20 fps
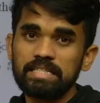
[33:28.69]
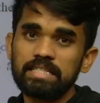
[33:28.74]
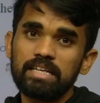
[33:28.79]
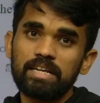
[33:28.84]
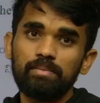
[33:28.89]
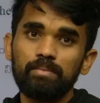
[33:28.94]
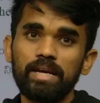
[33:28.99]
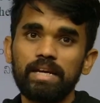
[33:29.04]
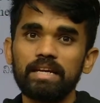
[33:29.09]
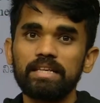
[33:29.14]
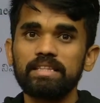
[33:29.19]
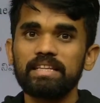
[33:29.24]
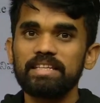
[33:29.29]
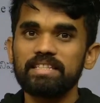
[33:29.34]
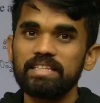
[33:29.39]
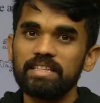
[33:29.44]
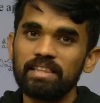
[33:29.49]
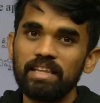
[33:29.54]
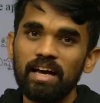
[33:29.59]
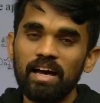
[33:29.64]
the remaining
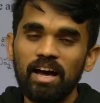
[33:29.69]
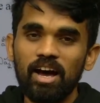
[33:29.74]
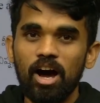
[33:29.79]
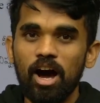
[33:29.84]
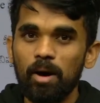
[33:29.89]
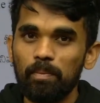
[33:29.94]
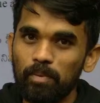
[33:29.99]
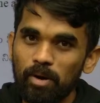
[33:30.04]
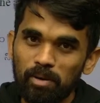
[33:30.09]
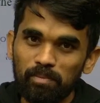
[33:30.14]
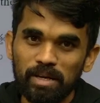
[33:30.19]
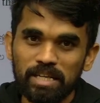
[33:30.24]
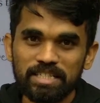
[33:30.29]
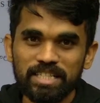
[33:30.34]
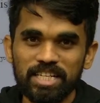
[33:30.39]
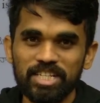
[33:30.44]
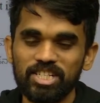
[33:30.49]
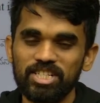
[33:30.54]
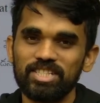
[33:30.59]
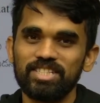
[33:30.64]
things in the upcoming
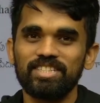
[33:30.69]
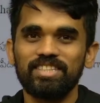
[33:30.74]
sessions.